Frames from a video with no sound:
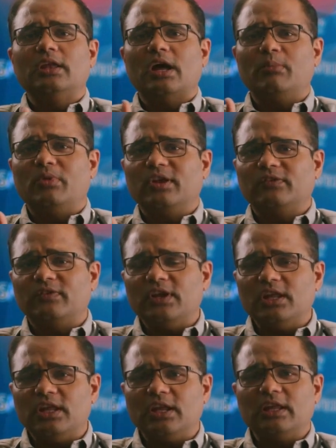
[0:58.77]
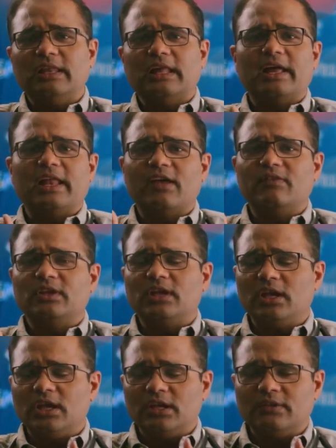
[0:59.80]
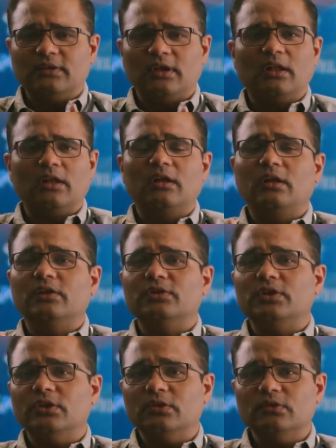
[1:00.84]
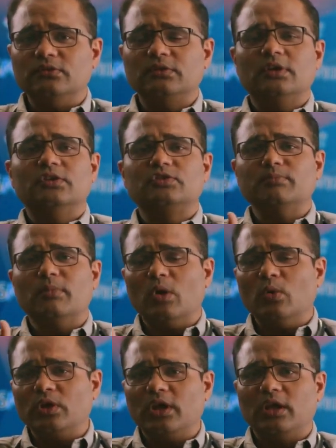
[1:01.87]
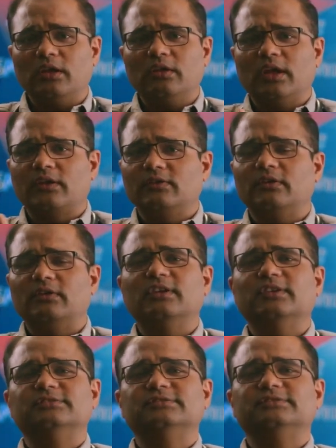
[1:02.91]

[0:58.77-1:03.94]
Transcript: not breastfeeding, not having kids, alcohol use, smoking, etc.